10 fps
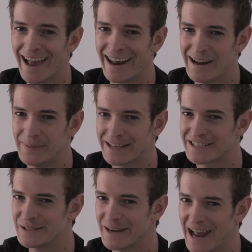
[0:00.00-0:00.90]
And I
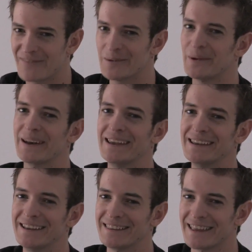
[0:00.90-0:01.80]
bet you
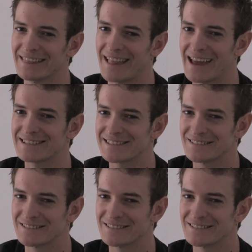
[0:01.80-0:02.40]
everybody that liked